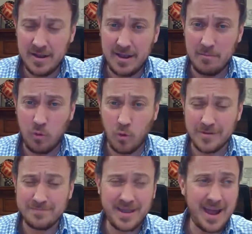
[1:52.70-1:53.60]

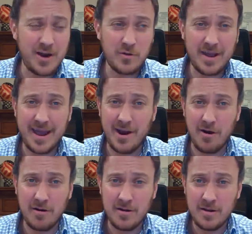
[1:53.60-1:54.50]
important. And I don't
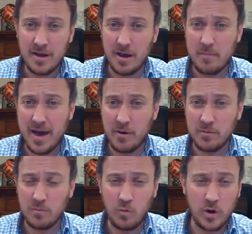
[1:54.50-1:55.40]
care
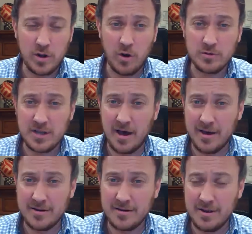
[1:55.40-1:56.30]
about what goes
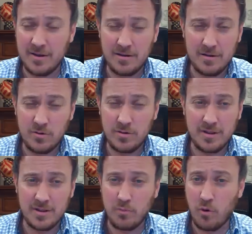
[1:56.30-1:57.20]
on in,
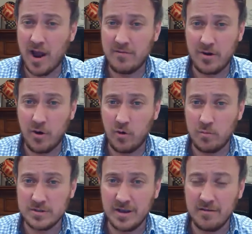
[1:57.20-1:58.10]
in the private
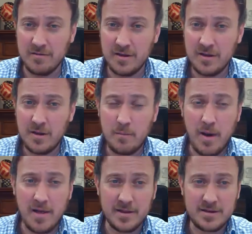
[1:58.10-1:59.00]
homes of
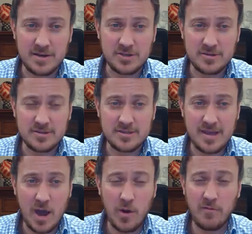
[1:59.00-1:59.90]
politicians.
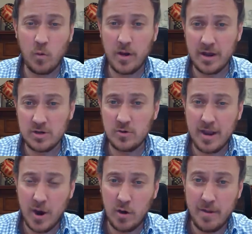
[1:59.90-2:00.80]
However, what I do
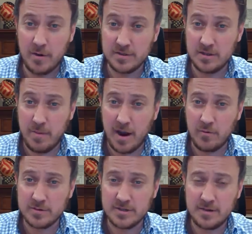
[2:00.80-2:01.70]
care about is
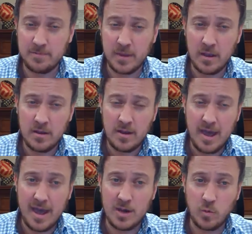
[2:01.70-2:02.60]
hypocrisy.
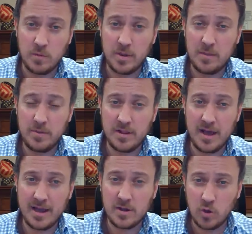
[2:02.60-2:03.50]
And when people
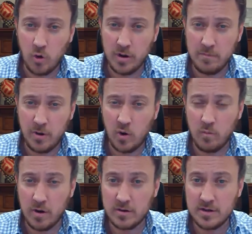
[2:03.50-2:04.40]
like Lauren
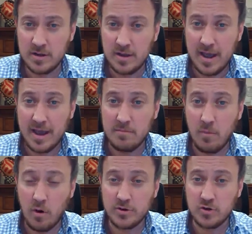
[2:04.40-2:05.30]
Boebert and
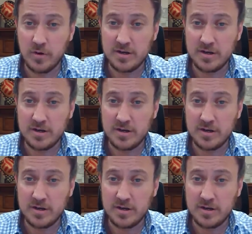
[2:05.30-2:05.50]
Marjorie